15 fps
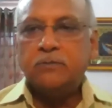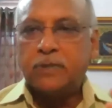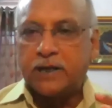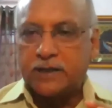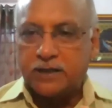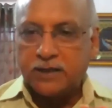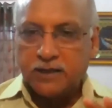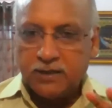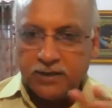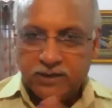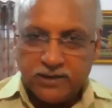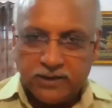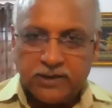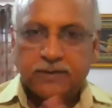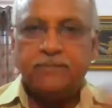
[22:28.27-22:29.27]
But
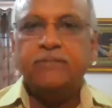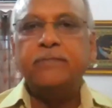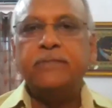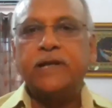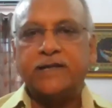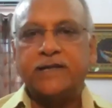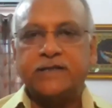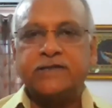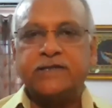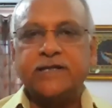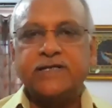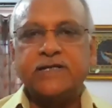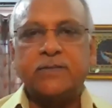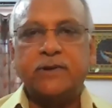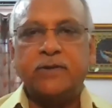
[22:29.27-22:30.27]
the other
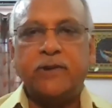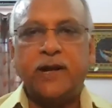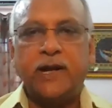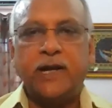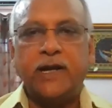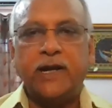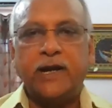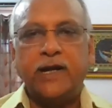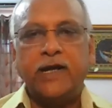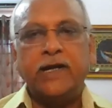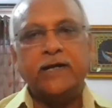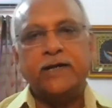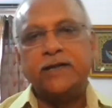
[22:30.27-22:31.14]
things have been made in India,